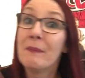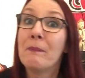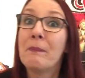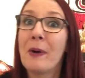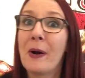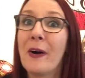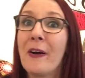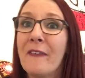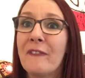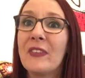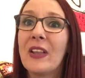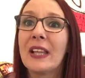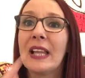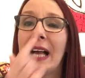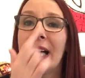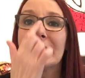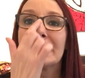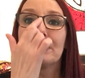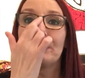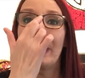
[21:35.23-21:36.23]
But the
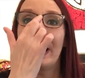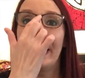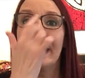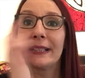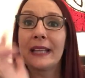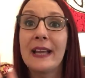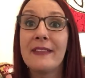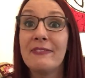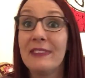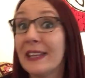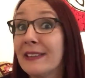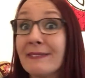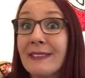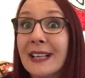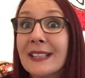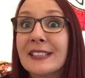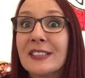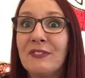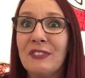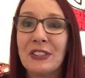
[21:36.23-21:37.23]
last bag and then
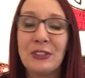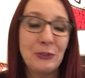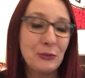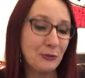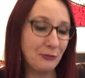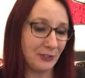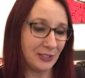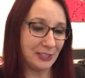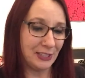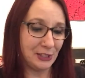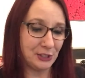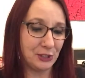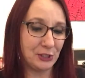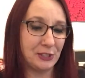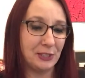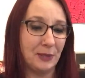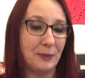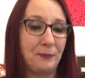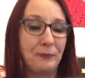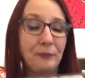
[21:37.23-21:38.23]
that's the video finished.
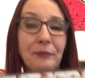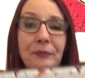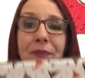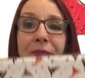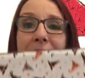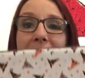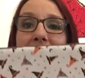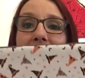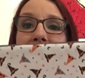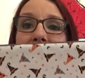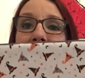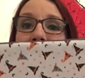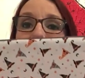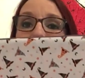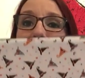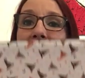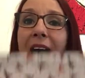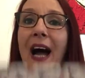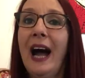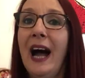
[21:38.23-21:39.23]

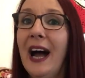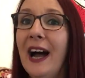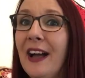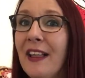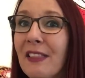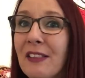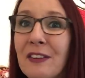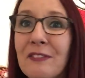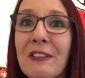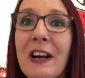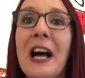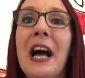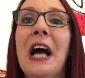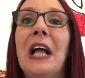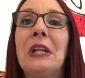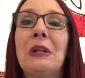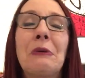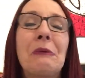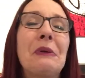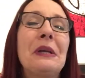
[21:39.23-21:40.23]
I love
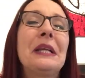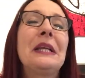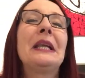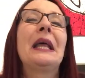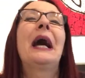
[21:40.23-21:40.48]
Halloween.